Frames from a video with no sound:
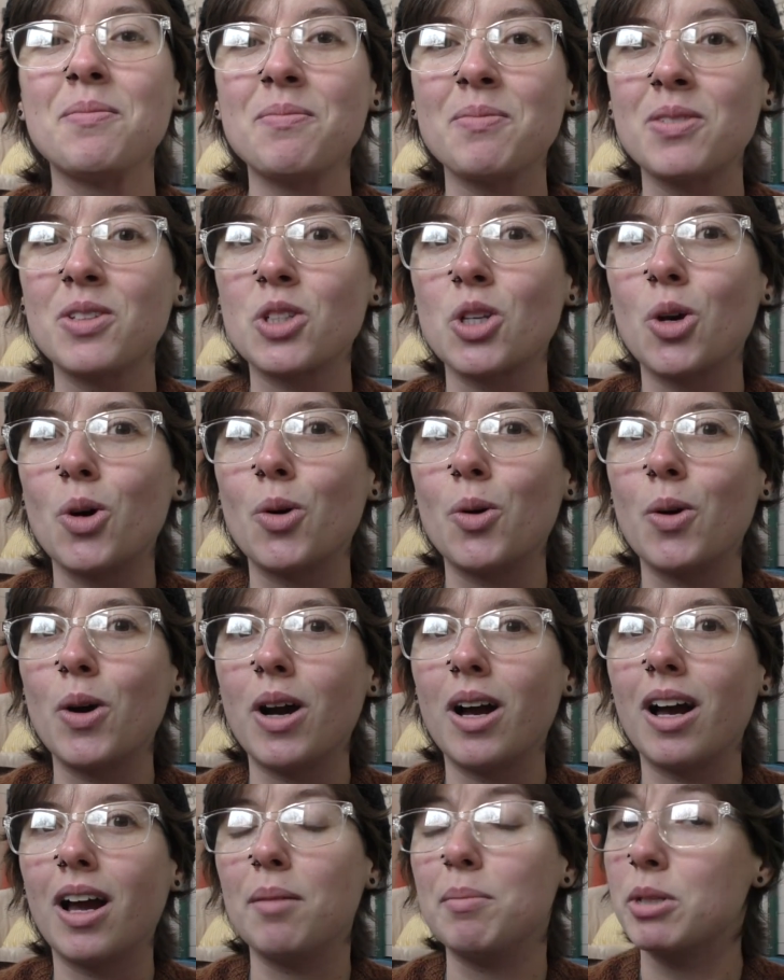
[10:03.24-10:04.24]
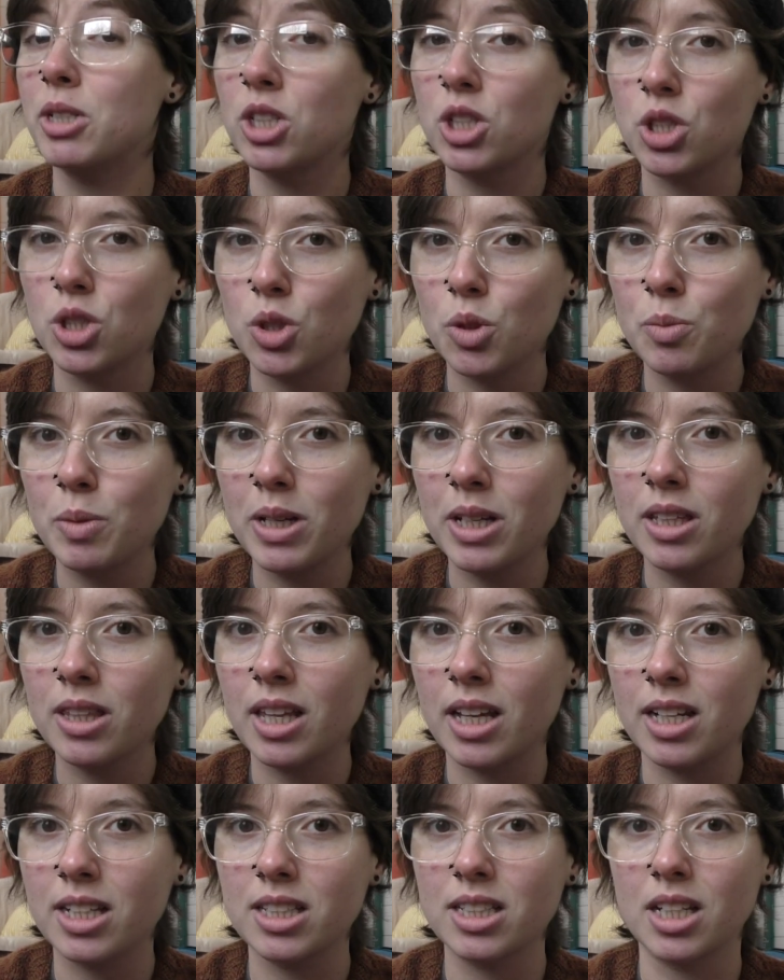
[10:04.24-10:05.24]
So I'm assuming
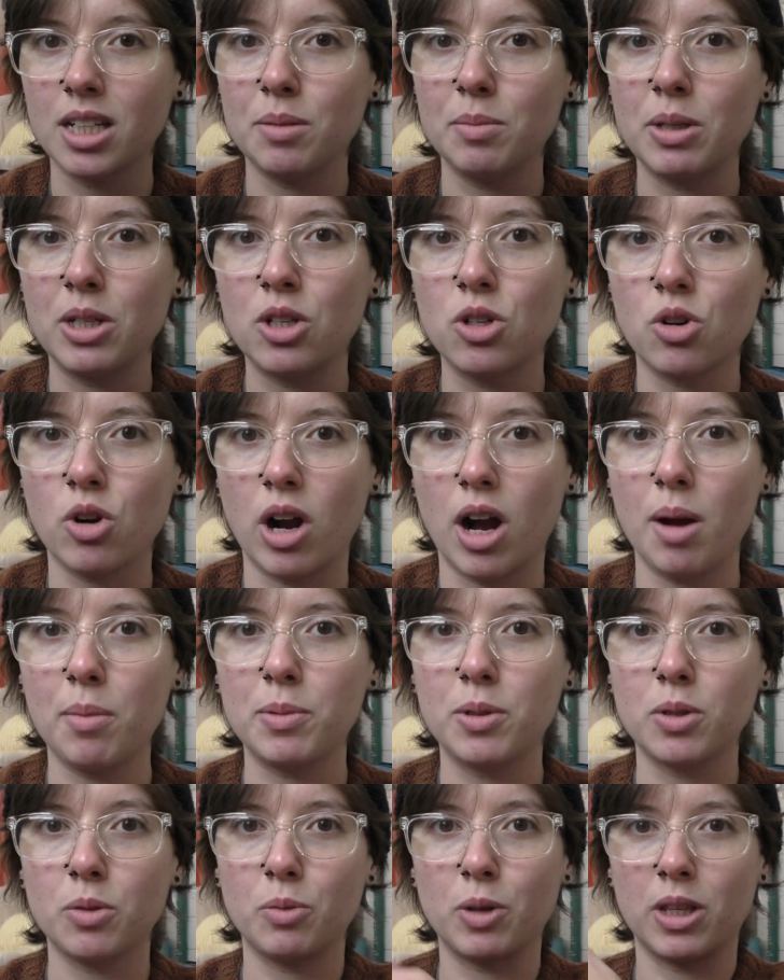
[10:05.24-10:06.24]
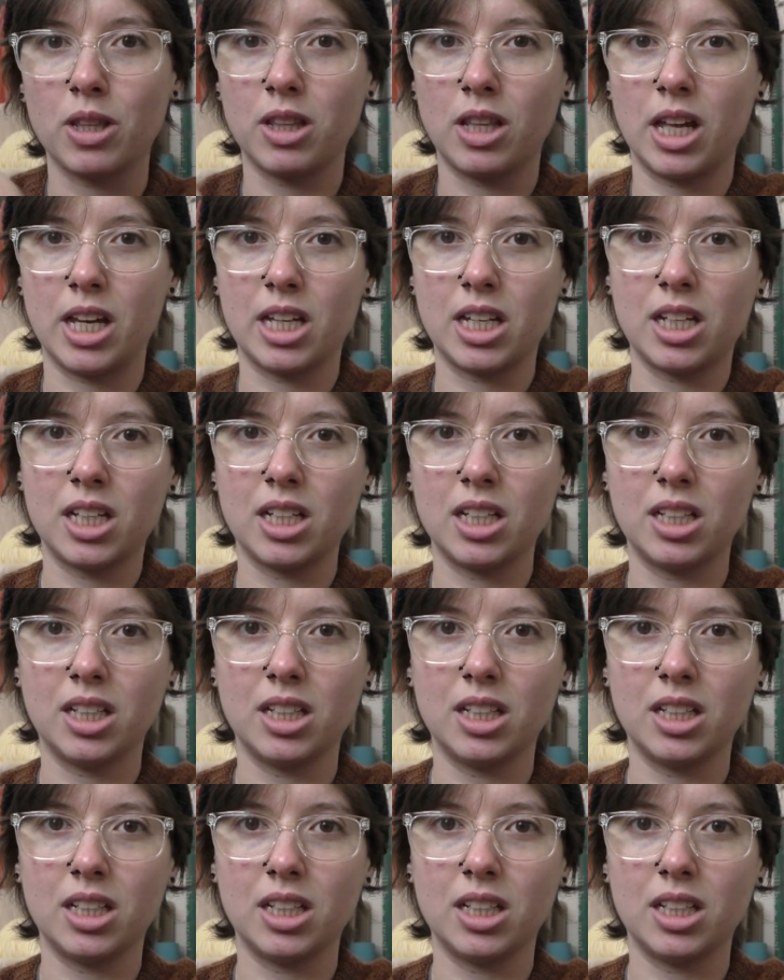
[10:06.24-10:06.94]
that it's going to be cropped with like